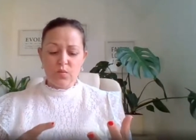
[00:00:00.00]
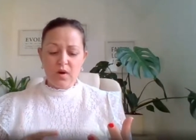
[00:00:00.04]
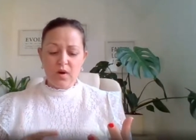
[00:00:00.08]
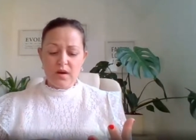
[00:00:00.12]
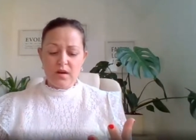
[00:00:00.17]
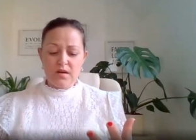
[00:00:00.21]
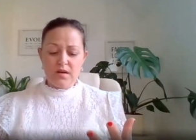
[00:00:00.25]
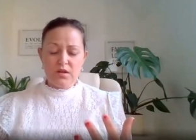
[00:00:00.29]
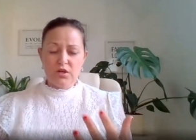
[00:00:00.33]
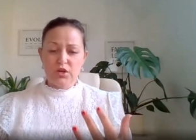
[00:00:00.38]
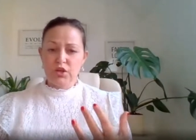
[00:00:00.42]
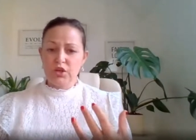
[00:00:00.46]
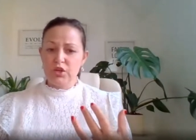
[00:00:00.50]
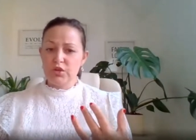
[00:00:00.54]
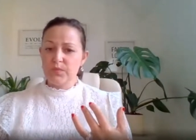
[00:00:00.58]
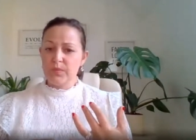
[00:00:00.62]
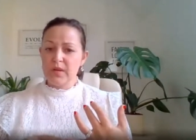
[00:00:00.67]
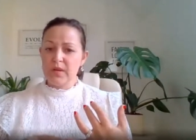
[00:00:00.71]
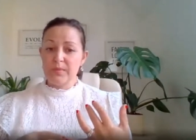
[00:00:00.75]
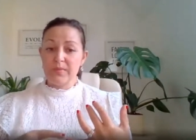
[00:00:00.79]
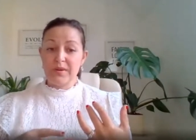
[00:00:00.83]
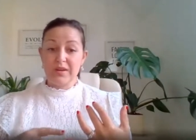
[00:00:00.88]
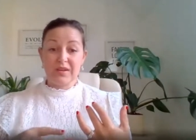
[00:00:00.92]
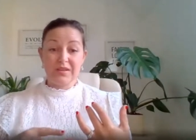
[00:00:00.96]
One could
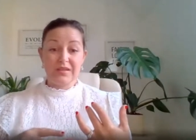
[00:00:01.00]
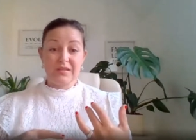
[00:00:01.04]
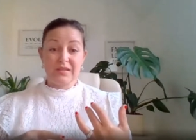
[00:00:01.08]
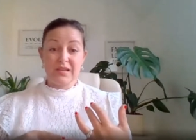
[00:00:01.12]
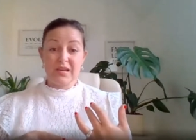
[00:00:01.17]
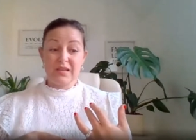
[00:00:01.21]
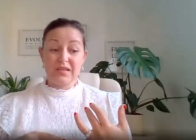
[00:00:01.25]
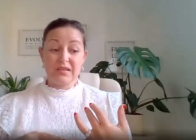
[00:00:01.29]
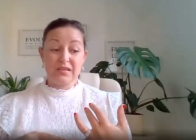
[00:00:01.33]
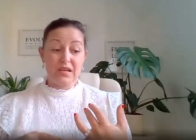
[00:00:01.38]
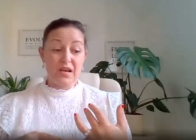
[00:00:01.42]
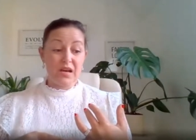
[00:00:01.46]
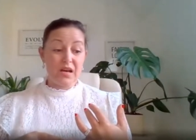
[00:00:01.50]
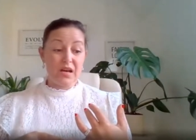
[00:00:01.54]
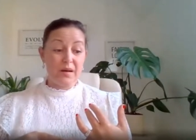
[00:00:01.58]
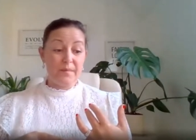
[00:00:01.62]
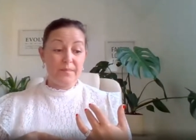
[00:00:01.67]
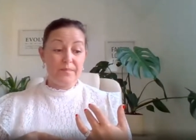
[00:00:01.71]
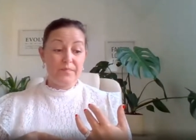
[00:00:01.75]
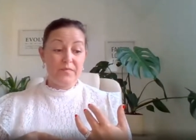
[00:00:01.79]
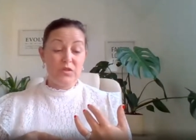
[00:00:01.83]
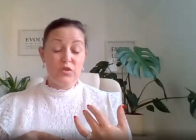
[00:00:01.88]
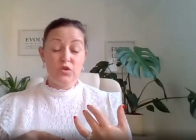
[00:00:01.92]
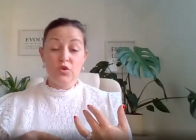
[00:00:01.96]
be because there's
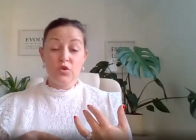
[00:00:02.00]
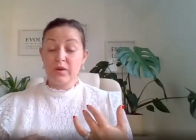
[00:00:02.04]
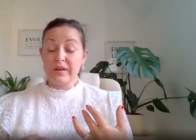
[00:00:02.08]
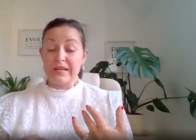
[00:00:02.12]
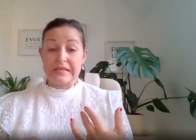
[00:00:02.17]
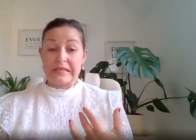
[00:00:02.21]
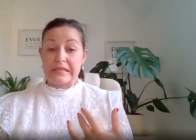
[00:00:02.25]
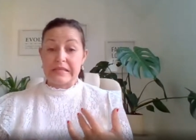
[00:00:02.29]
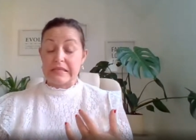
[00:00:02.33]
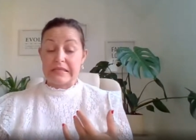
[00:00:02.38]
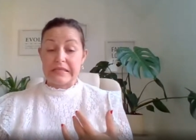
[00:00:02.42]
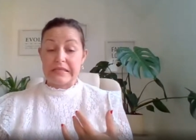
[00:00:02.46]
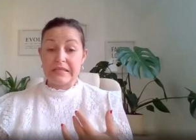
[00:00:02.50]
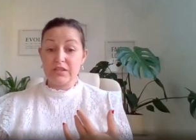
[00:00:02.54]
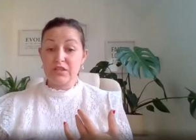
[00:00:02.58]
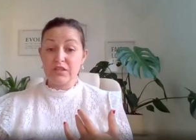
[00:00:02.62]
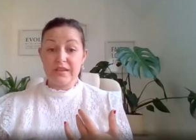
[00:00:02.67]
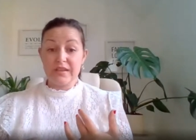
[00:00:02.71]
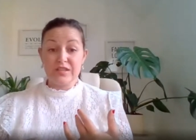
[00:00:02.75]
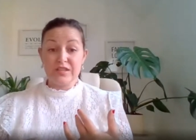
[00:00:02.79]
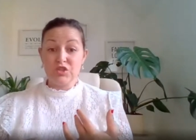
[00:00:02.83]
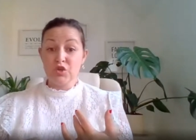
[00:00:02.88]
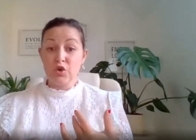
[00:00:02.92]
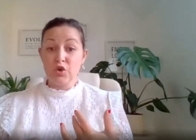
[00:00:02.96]
um, non-existent, so
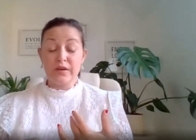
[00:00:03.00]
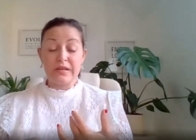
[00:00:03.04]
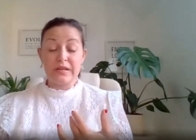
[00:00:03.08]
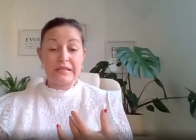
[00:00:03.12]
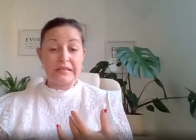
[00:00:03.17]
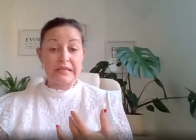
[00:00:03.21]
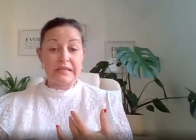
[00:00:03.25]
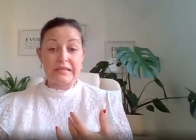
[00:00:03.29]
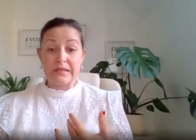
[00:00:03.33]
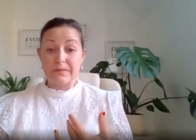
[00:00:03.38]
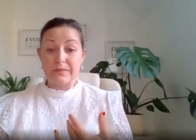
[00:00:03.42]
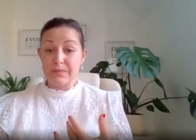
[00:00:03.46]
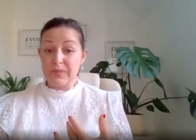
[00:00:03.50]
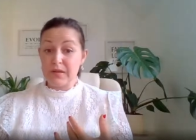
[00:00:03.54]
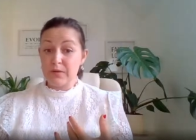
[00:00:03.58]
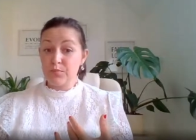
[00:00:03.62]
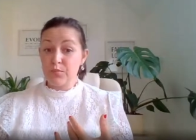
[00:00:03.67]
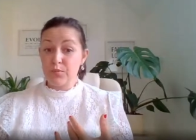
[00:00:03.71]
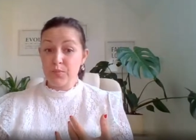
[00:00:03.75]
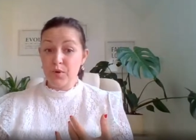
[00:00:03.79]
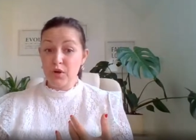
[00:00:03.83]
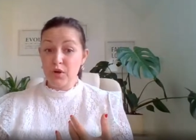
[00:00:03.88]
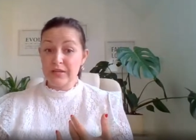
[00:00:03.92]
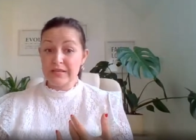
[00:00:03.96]
there's non-existent
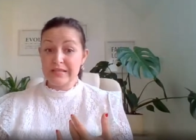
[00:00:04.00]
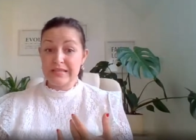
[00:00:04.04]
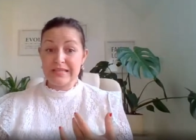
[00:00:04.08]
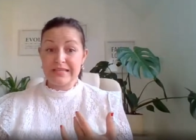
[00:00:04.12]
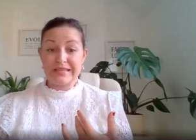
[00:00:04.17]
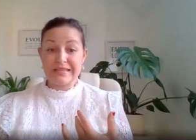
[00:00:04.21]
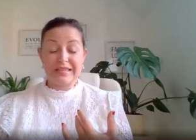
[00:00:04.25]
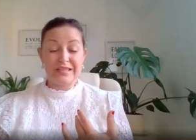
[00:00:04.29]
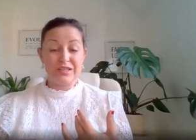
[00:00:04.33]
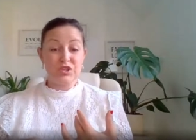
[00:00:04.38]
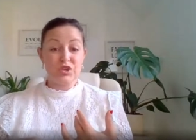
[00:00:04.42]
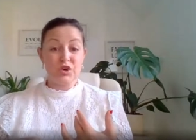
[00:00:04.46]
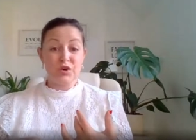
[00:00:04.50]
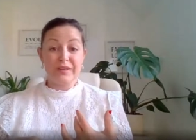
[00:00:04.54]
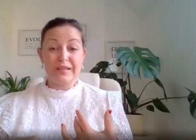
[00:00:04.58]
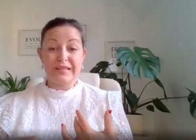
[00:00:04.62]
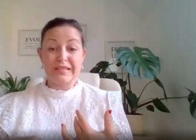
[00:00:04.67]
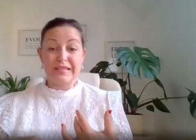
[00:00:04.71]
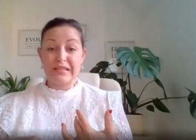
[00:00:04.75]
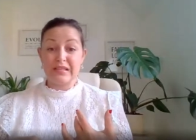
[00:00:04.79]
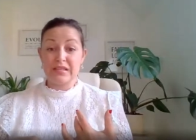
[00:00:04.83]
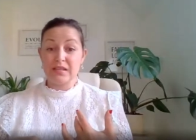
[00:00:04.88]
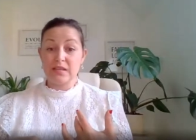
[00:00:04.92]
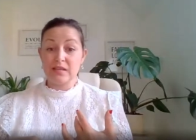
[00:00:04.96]
people policies, there's
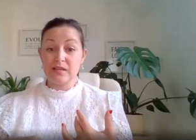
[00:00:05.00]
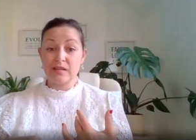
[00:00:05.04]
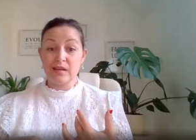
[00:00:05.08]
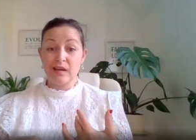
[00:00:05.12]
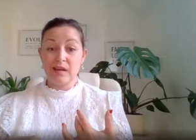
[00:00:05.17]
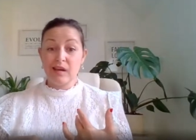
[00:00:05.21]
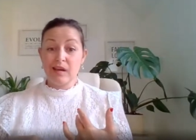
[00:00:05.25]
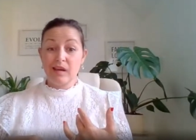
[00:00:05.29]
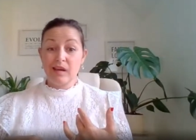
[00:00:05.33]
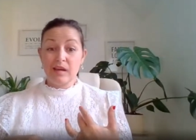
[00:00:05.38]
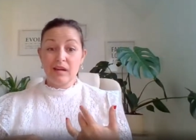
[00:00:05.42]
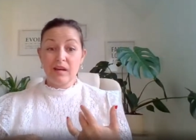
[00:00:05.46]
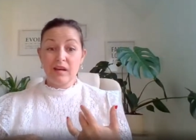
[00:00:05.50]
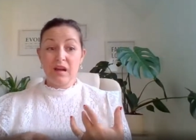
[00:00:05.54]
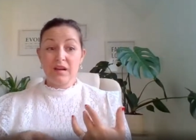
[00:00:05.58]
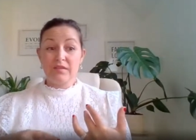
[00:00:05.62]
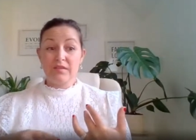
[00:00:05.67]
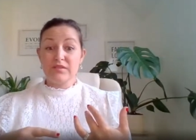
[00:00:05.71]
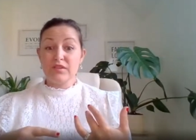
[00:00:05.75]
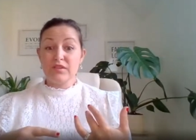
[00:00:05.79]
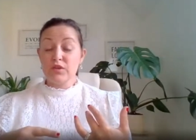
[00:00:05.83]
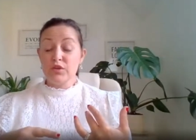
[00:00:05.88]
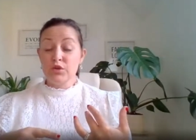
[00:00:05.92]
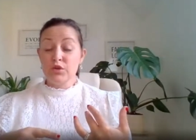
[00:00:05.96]
non-existent kind
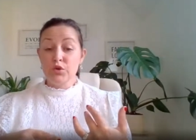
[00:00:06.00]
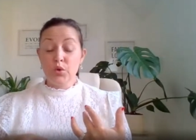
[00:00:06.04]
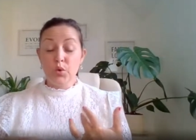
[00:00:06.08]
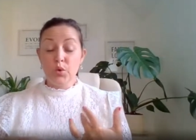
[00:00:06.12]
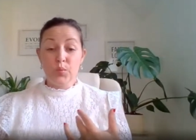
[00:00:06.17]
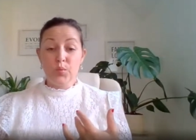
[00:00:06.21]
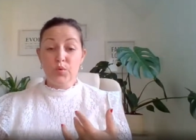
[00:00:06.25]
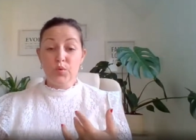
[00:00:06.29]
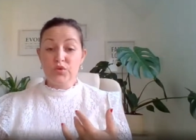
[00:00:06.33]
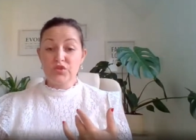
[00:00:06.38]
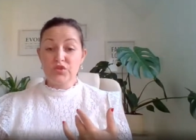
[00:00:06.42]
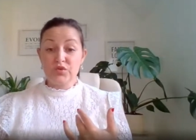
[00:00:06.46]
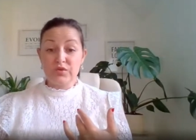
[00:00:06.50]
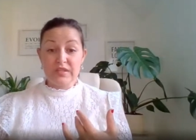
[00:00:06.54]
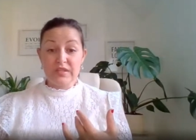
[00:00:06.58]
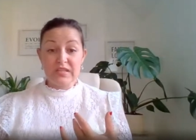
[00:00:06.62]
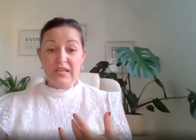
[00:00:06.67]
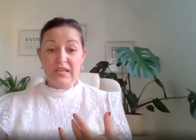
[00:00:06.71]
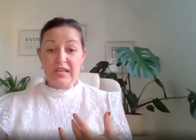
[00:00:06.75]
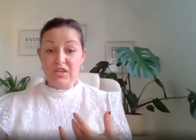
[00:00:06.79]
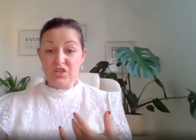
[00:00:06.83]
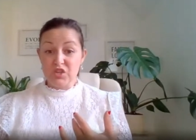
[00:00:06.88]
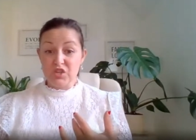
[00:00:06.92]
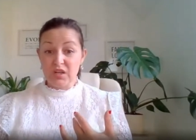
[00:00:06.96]
of normal
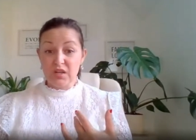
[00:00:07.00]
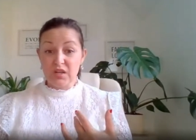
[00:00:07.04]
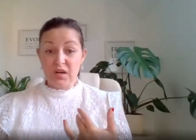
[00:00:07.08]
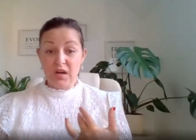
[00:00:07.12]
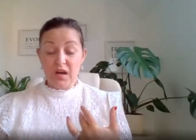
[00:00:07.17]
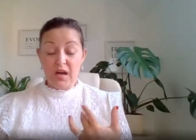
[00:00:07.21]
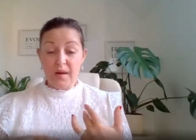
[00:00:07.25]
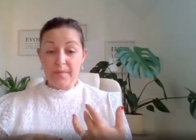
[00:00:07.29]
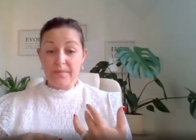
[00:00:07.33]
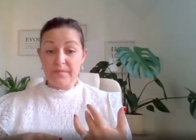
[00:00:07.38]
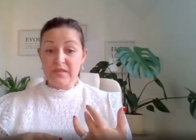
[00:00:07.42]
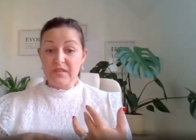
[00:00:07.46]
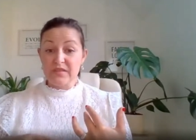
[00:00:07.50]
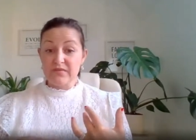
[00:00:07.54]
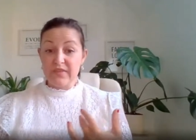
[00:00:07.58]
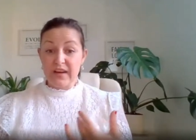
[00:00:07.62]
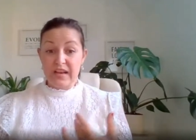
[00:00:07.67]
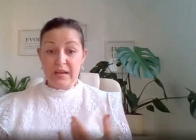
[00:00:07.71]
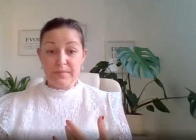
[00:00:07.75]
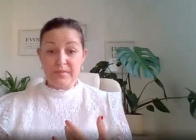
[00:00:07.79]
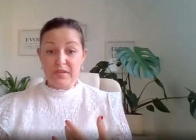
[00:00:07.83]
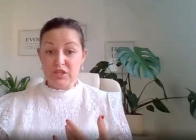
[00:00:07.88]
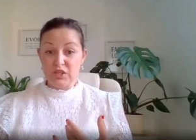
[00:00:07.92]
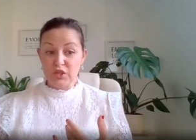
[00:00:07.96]
strategic um,
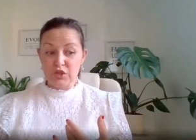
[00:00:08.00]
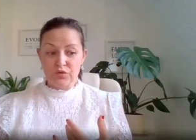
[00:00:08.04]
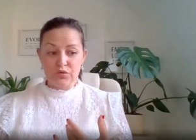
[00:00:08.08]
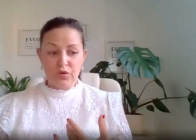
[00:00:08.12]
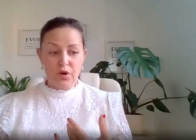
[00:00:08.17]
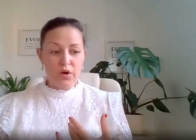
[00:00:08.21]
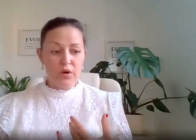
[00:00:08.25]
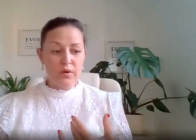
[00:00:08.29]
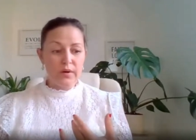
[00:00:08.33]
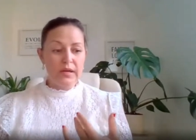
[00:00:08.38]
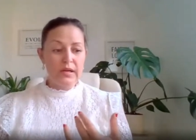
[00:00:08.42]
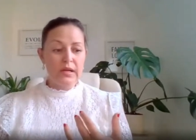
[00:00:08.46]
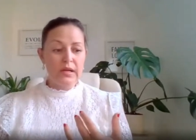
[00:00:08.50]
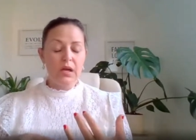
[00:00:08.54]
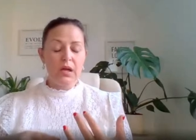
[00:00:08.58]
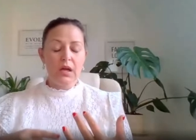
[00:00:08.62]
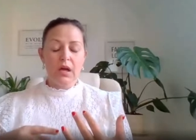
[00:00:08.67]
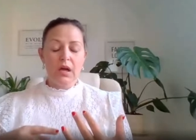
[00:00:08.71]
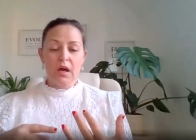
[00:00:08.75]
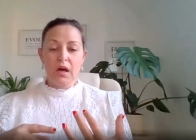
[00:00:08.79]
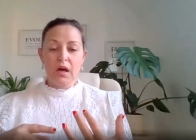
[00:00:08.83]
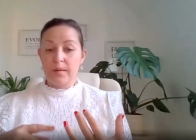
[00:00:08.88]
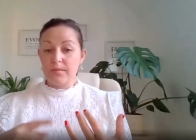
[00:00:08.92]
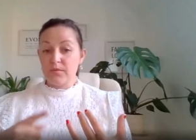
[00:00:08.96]
development and growing
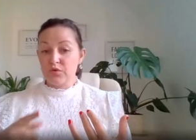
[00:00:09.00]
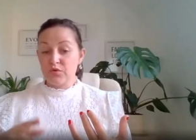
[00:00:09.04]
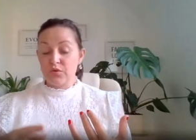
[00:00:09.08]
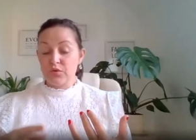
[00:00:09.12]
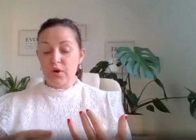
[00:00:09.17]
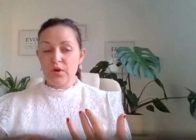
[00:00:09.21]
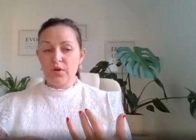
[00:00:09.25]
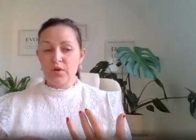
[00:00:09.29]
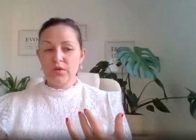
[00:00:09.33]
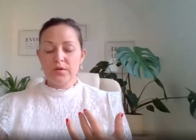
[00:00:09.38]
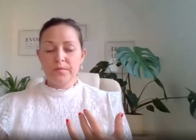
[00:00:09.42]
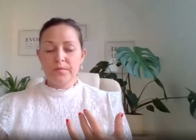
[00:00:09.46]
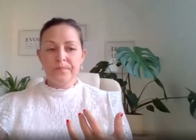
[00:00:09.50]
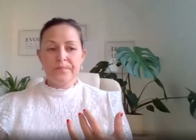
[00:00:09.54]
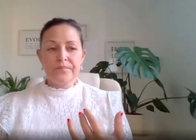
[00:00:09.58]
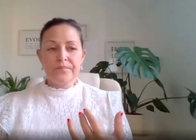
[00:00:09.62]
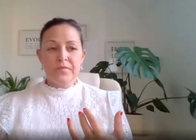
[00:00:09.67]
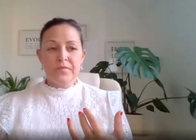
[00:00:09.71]
um, growth.